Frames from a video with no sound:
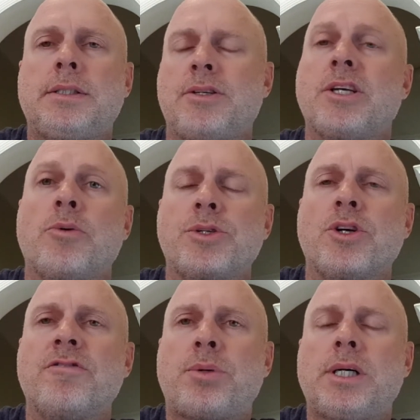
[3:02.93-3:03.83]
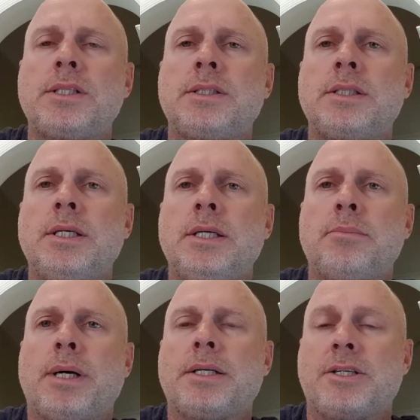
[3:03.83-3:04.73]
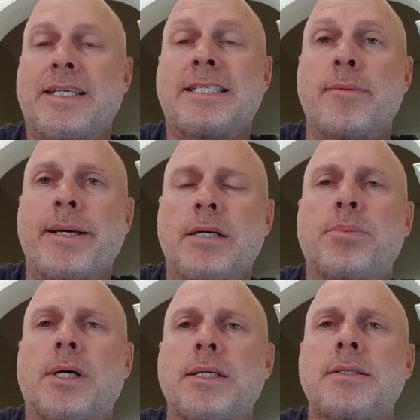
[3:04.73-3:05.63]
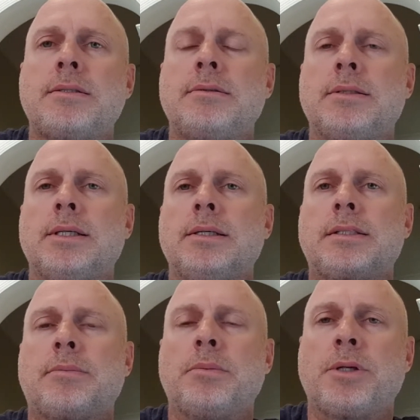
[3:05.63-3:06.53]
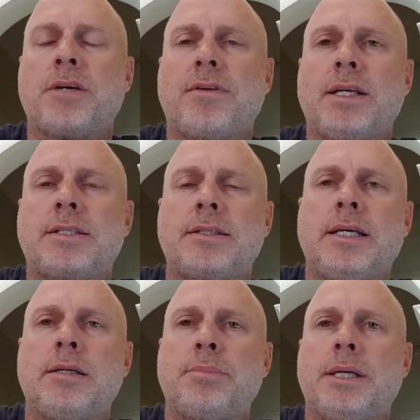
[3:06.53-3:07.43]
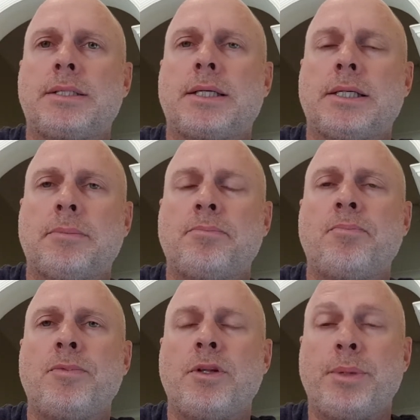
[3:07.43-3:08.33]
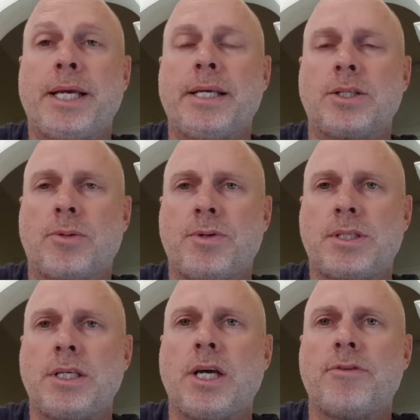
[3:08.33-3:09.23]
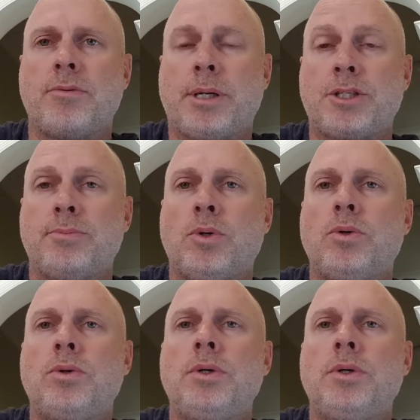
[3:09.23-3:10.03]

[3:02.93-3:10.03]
There's no reserve price, but there's an estimated price, and some of them go for less than that, but the big hitters obviously go for much more.